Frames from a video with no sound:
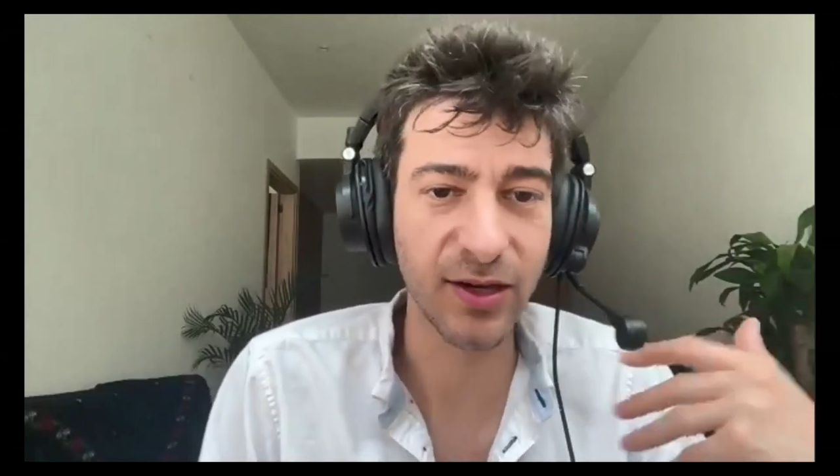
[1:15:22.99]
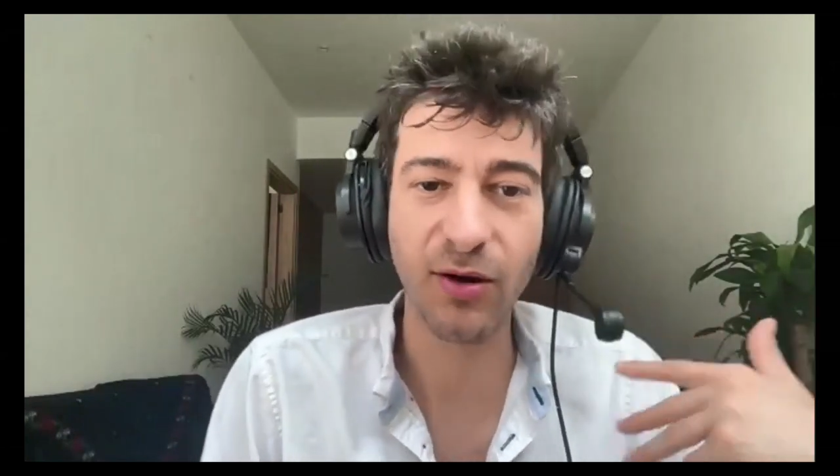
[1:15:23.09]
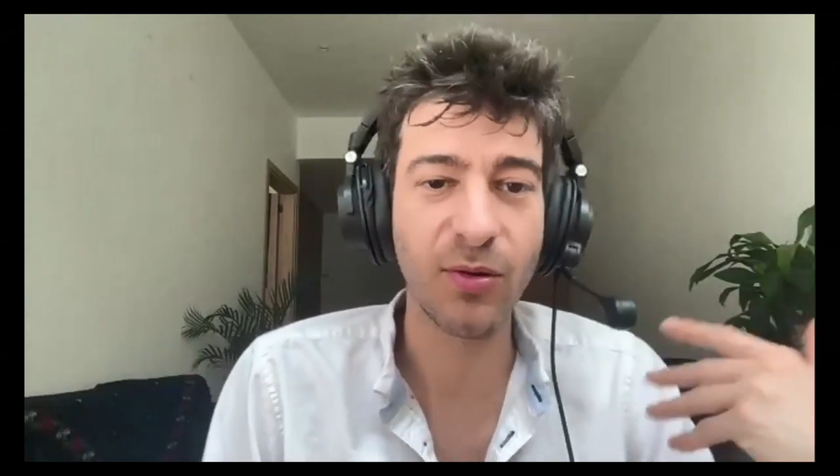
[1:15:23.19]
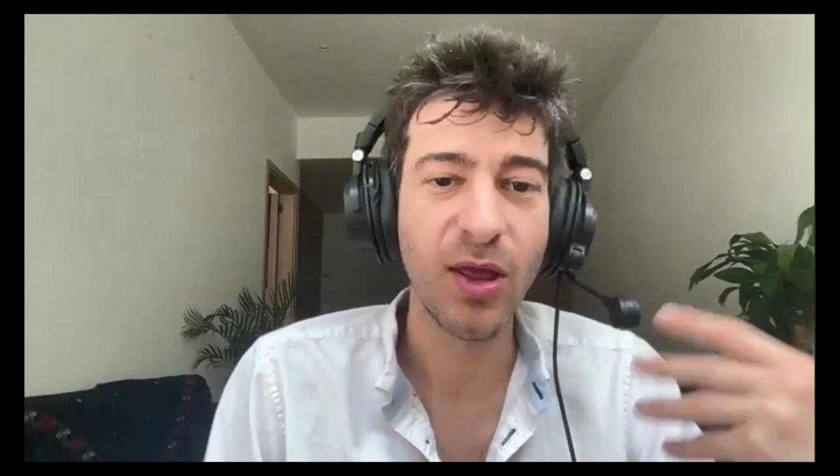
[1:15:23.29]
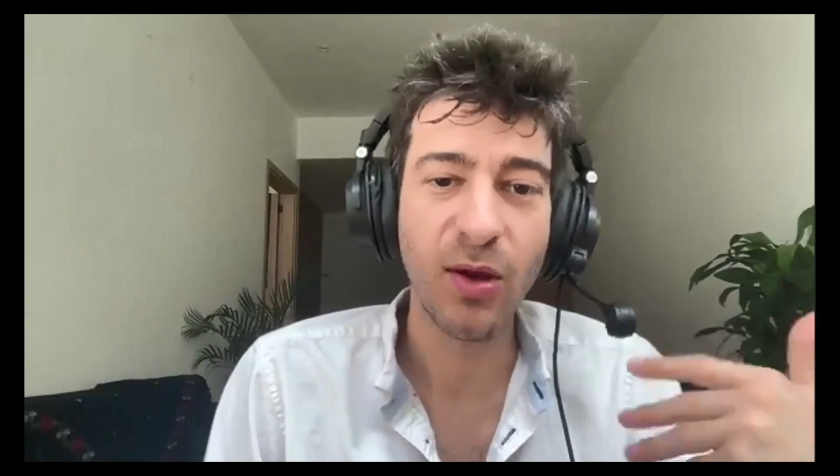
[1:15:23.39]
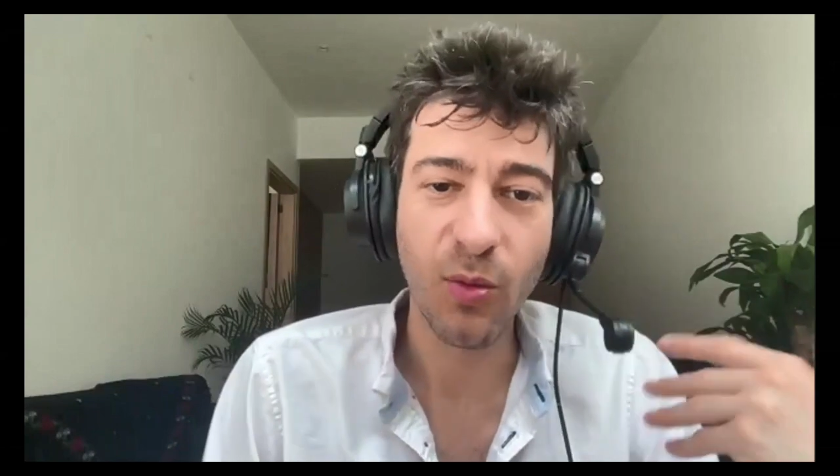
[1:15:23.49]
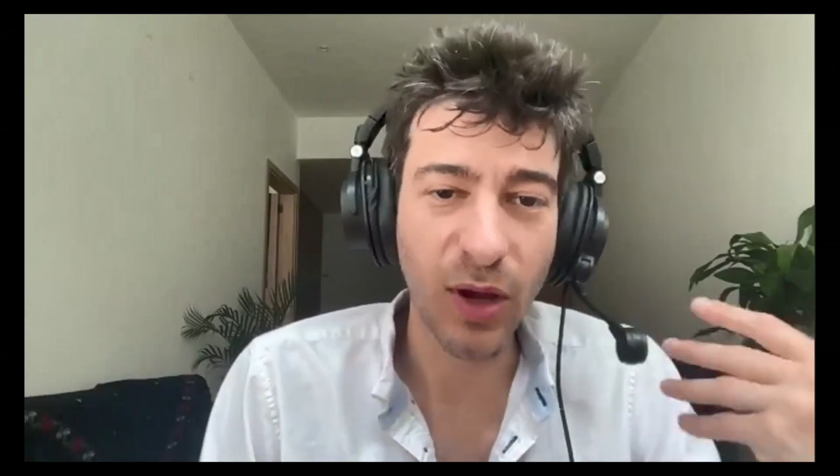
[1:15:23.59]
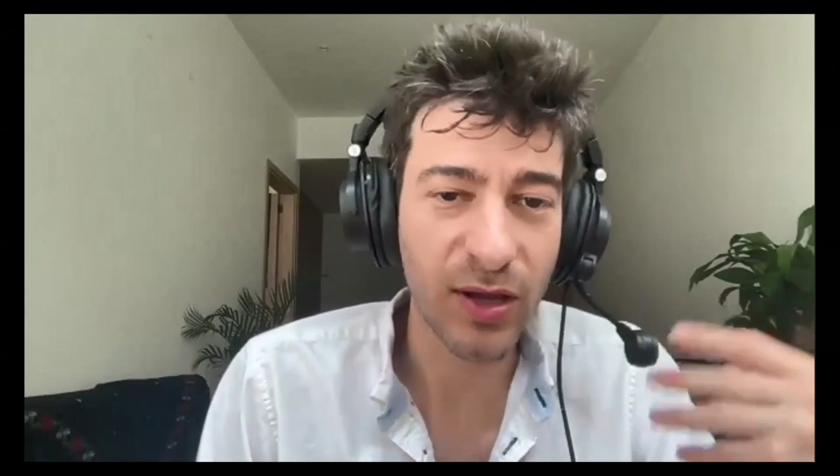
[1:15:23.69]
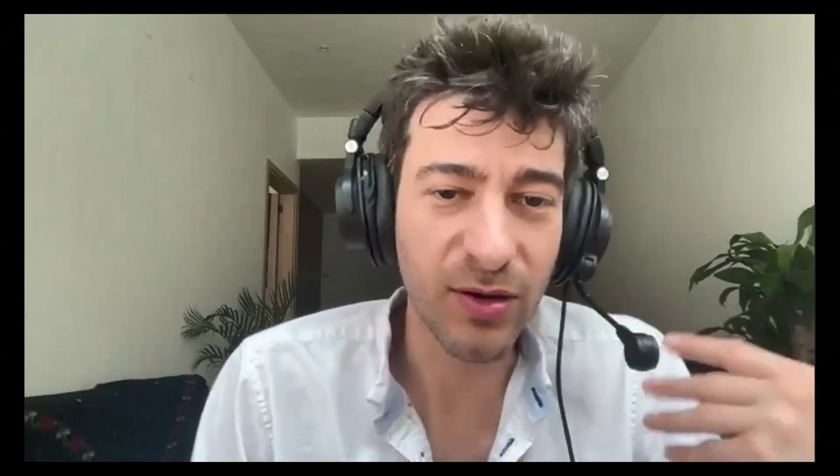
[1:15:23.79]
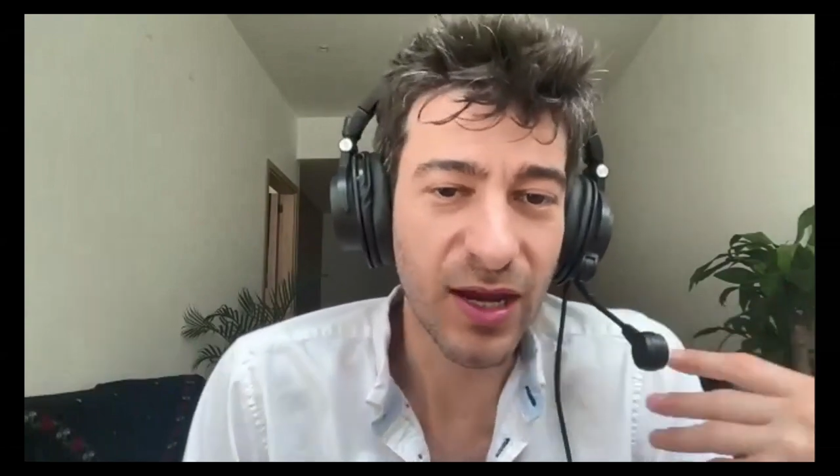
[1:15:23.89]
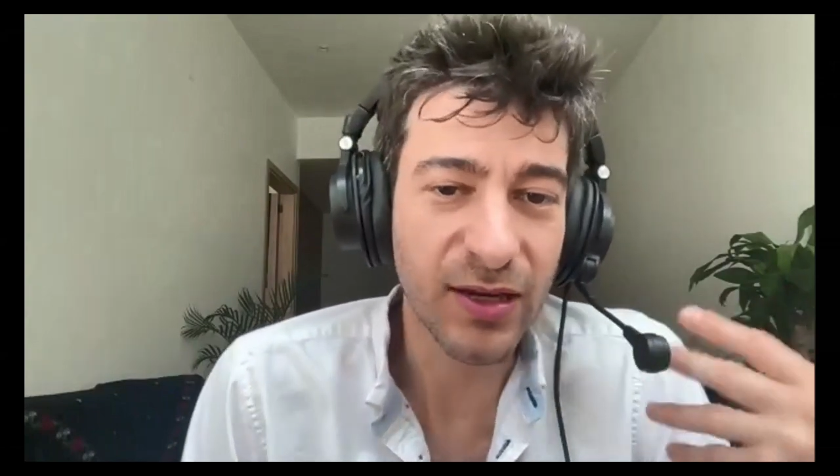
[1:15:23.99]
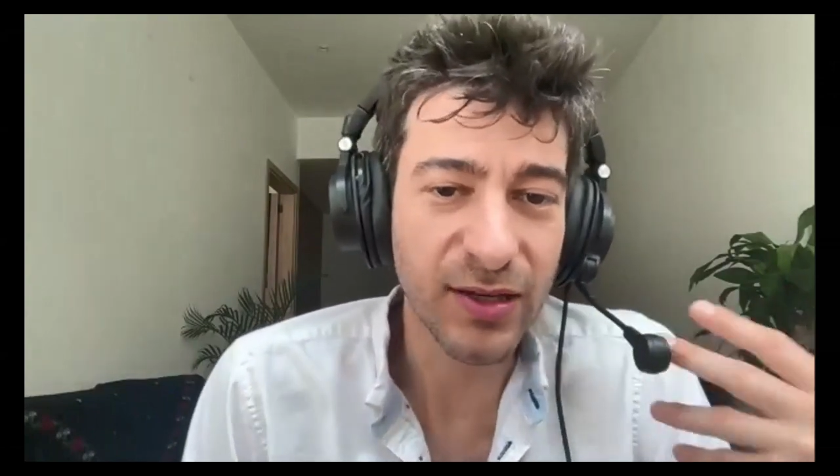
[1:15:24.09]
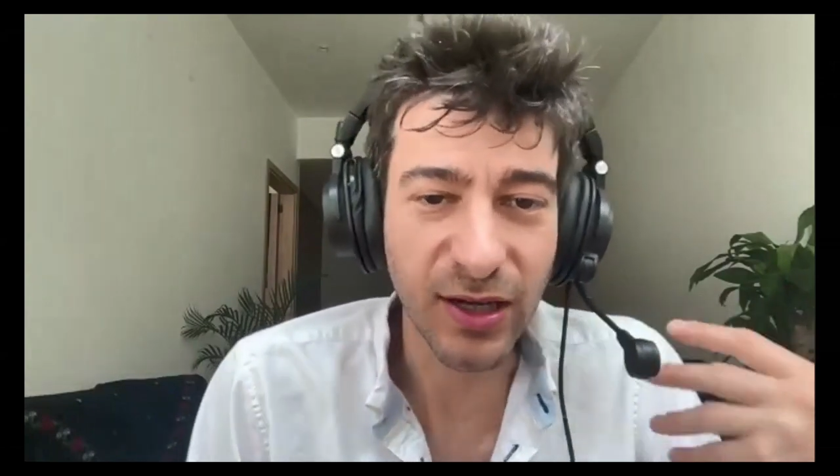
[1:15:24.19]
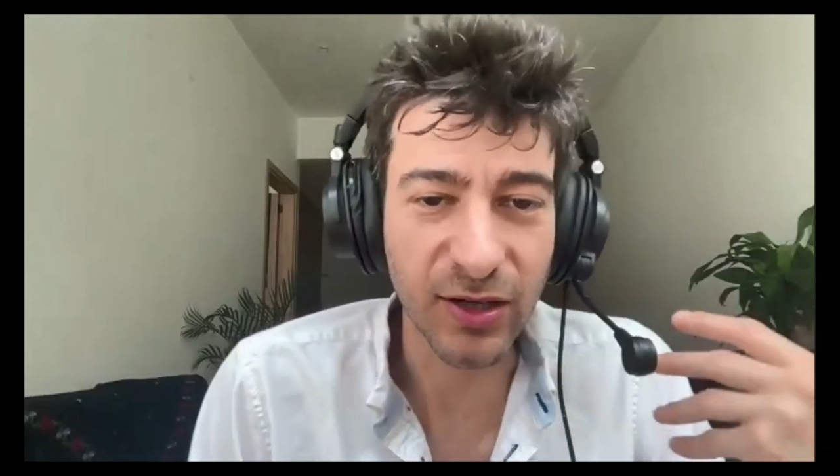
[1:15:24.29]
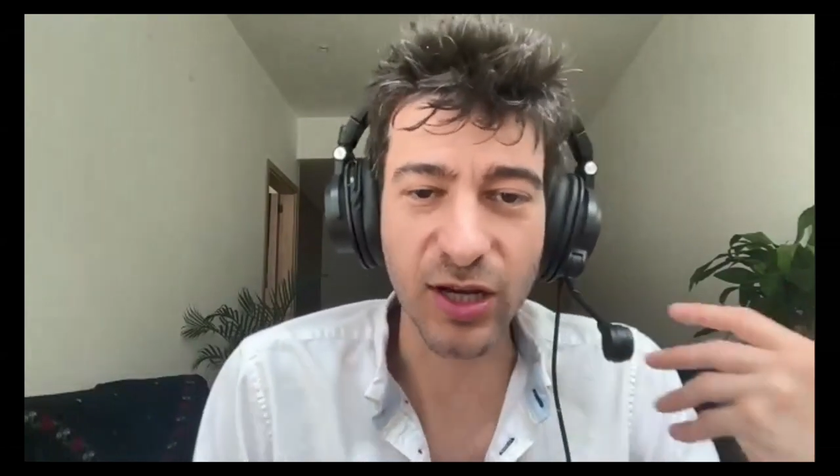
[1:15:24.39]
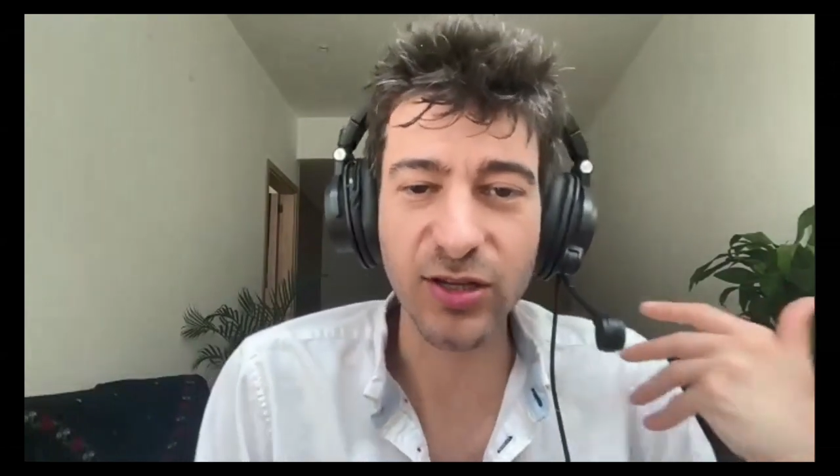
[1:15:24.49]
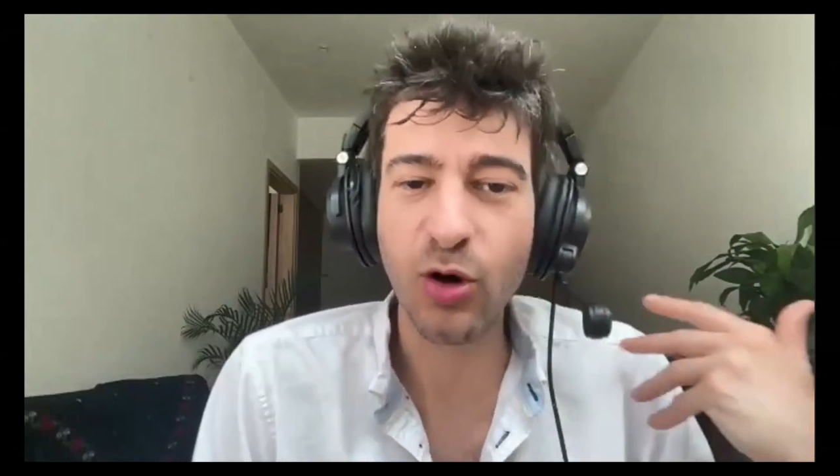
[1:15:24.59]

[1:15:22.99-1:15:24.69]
in